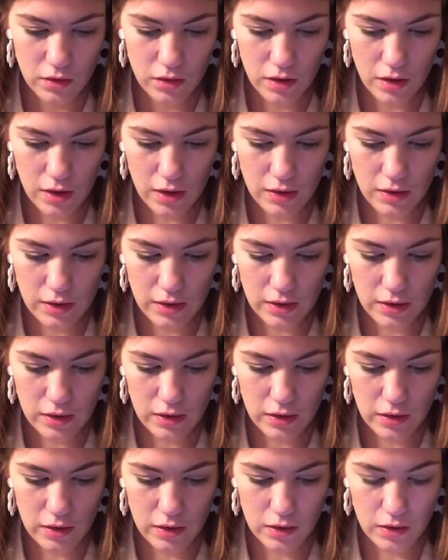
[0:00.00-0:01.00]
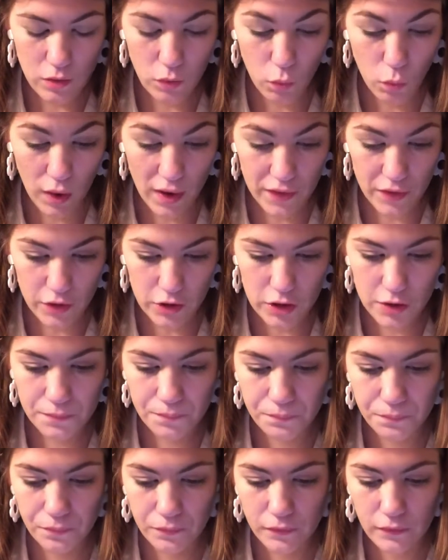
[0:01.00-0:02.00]
And then weather,
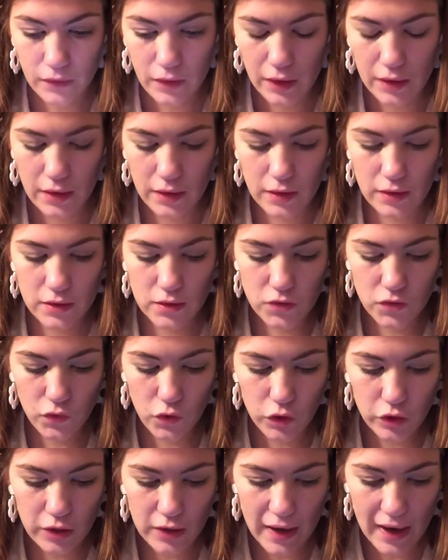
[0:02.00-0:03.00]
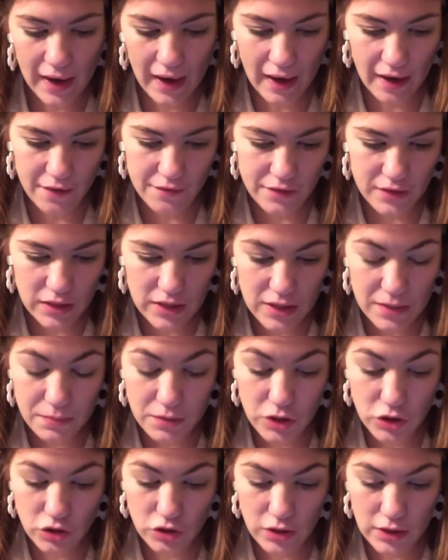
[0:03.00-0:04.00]
and in this folder I have
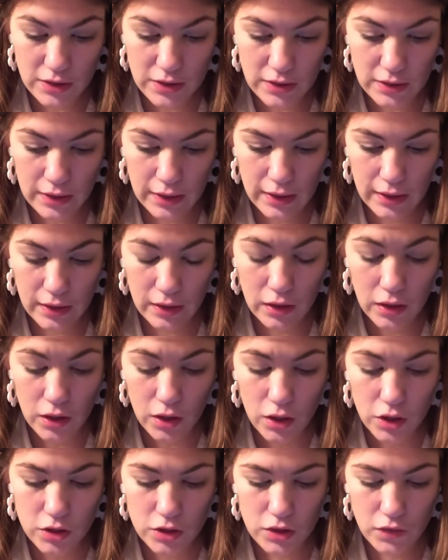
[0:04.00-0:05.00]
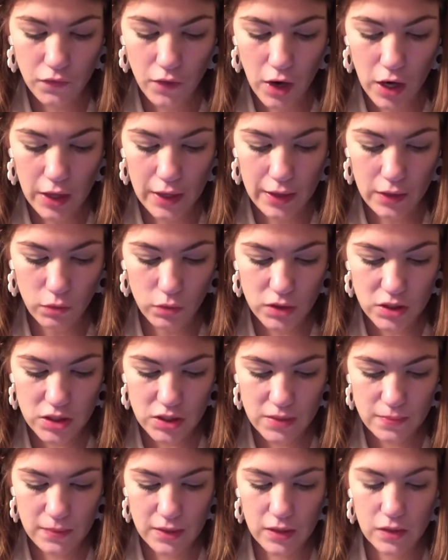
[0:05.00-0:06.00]
clips, translate, Safari, and
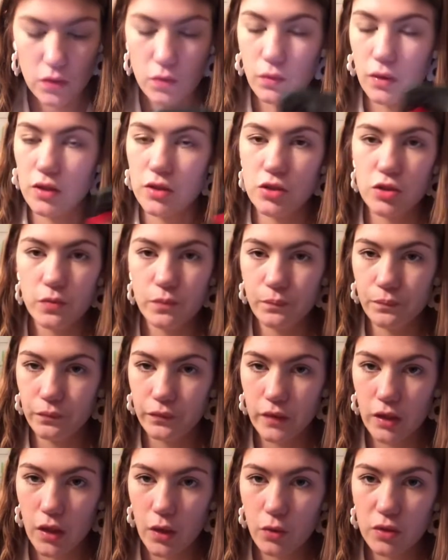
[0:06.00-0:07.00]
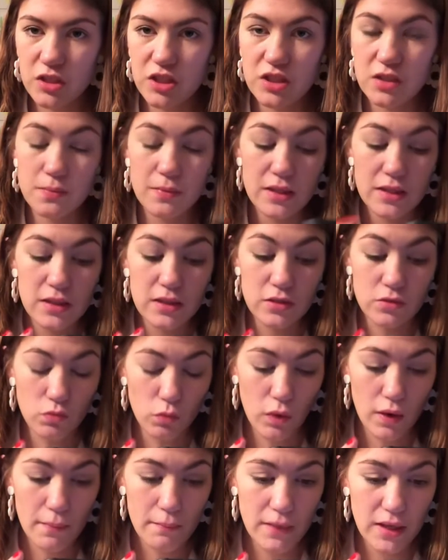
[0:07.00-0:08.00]
Widgetsmith, which Widgetsmith is
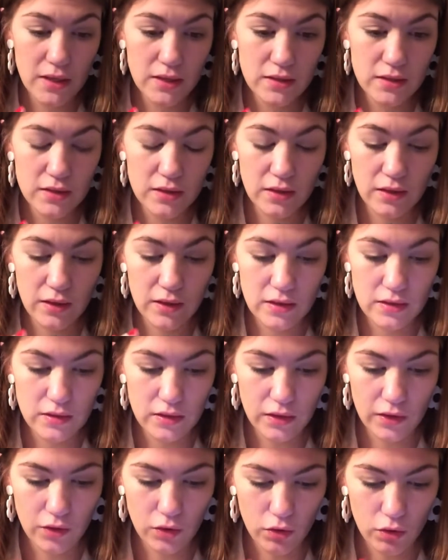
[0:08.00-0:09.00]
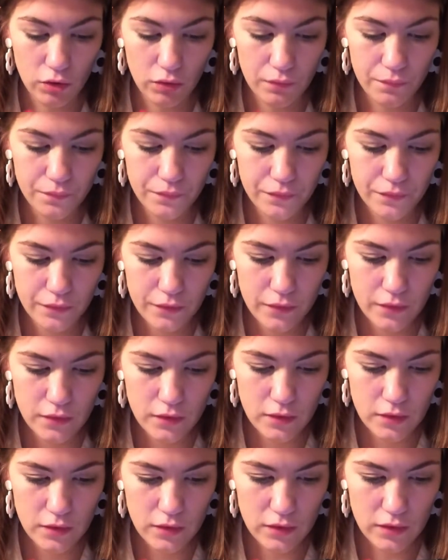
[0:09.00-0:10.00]
what makes these little
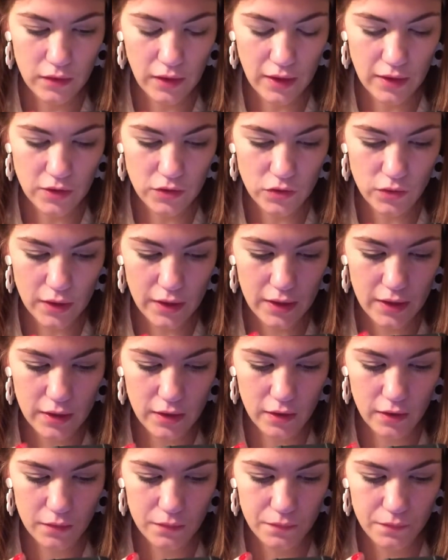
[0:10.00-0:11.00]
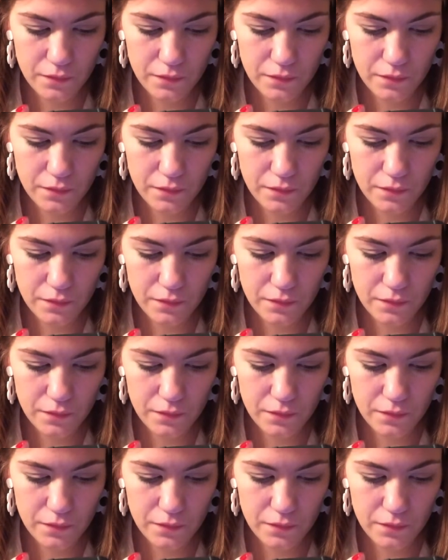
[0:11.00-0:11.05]
things right here.